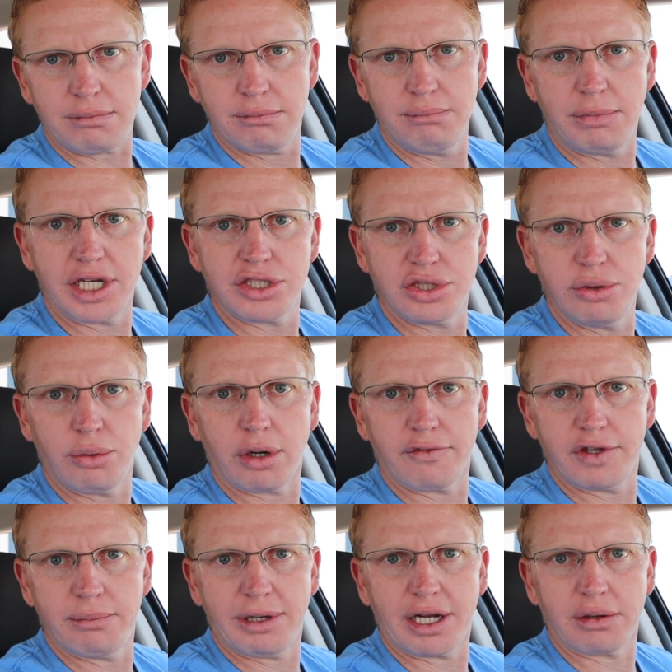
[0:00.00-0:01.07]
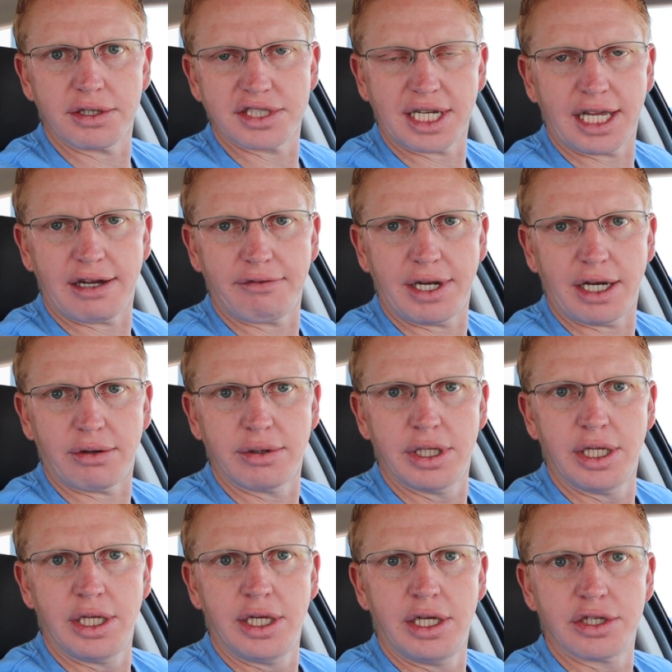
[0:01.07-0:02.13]
my two RV batteries I have now.
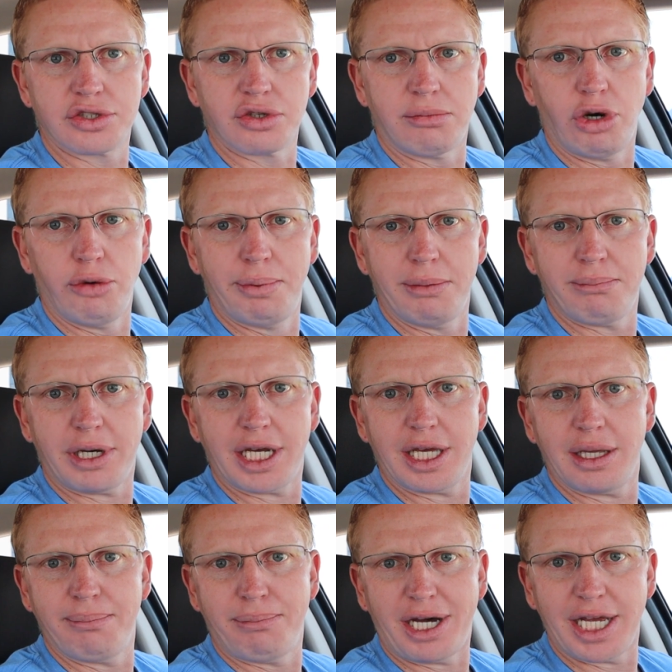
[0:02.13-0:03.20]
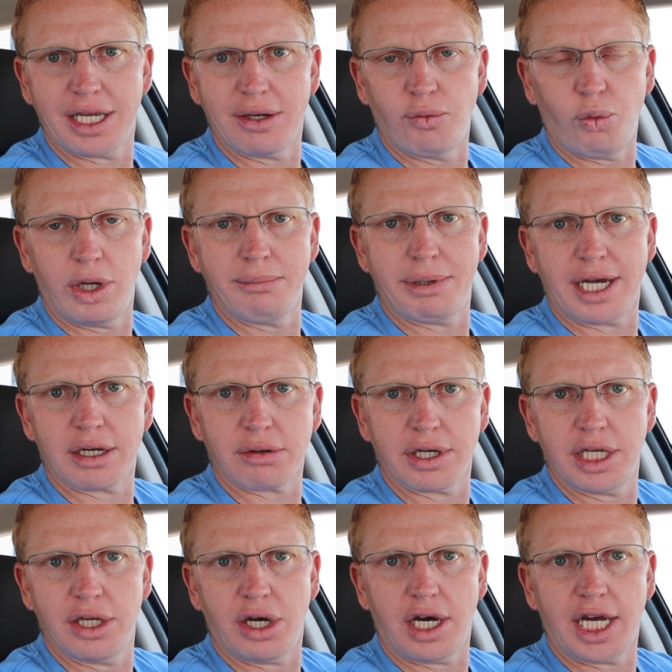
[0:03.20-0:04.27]
So I'm hoping by buying one
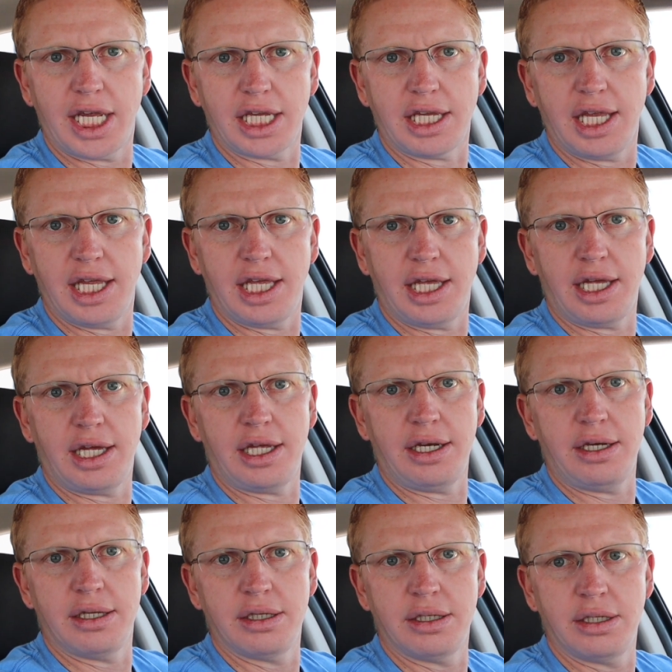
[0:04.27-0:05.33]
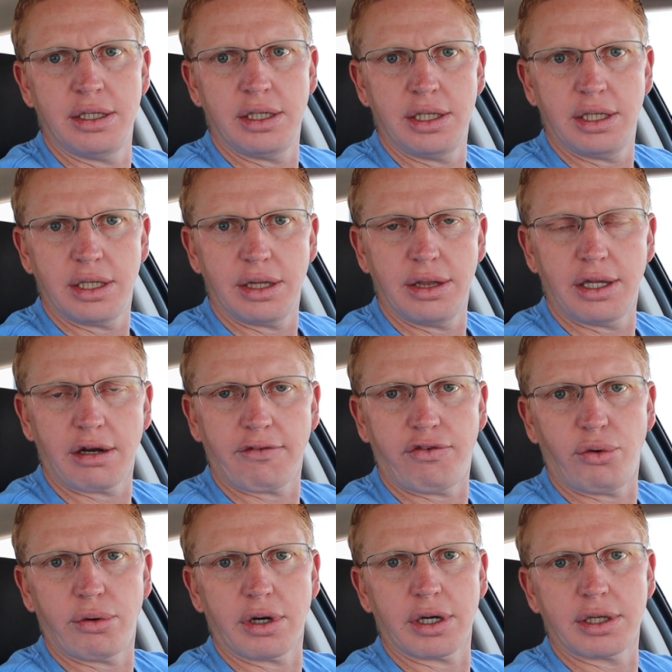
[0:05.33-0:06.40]
battery, I can
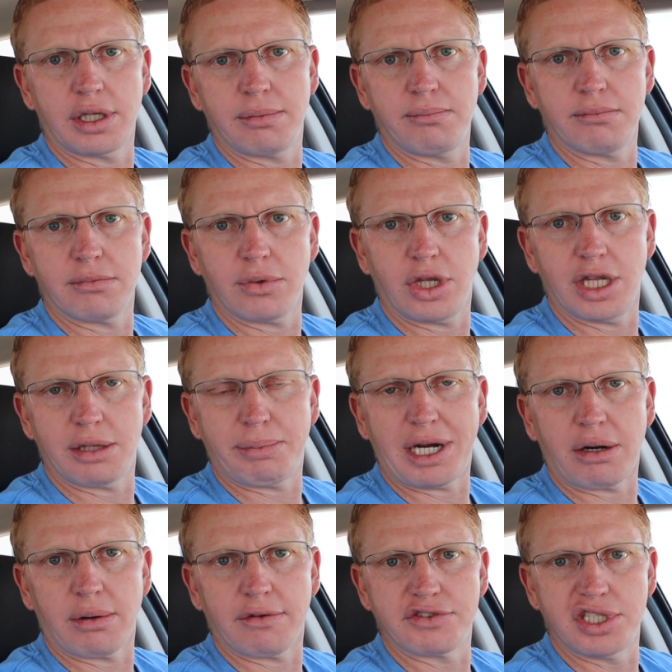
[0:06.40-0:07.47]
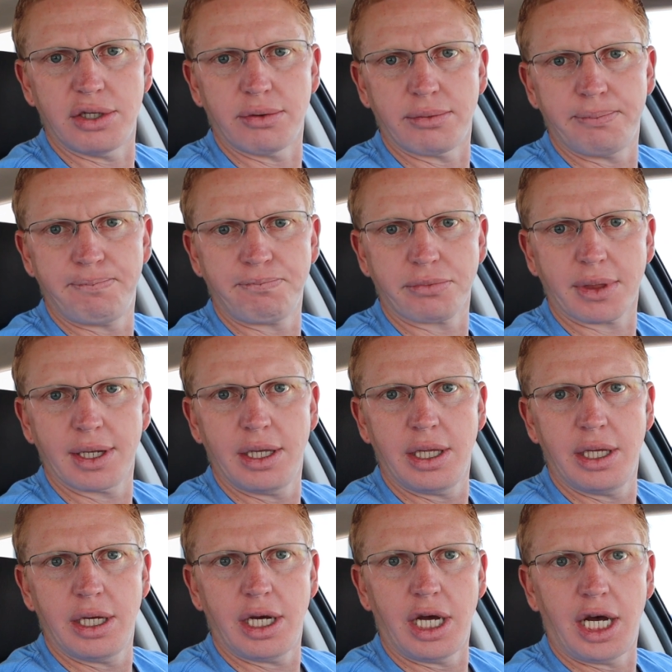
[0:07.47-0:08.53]
therefore get the power of two.
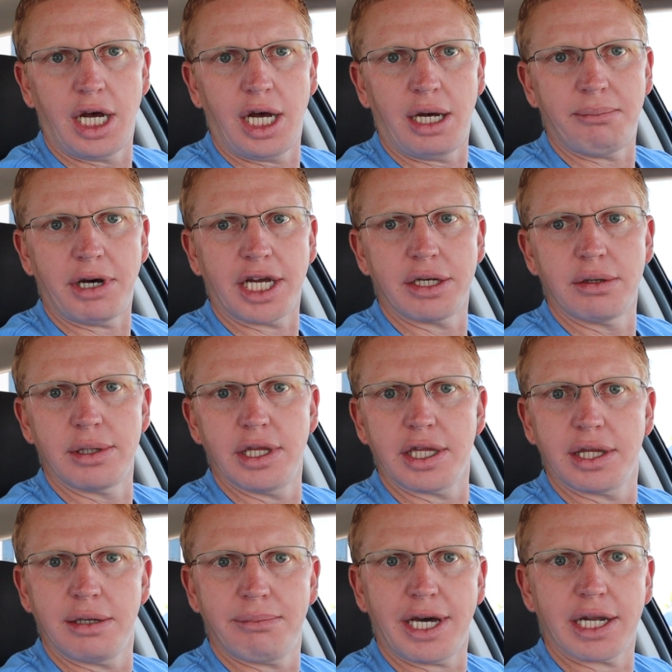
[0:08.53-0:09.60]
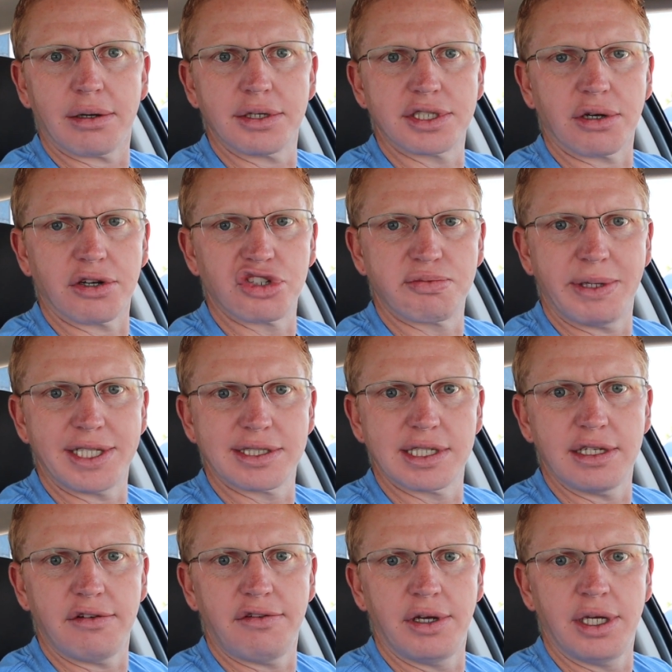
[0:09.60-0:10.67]
I know lithium batteries are
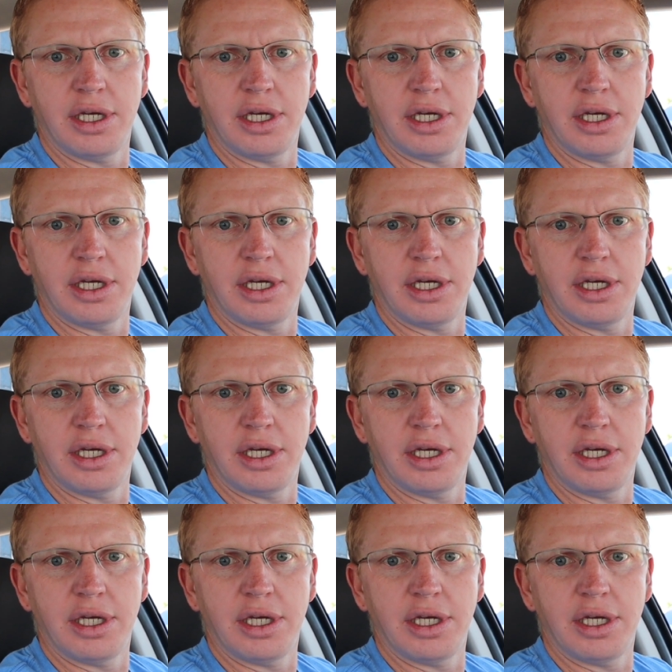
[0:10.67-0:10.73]
expensive,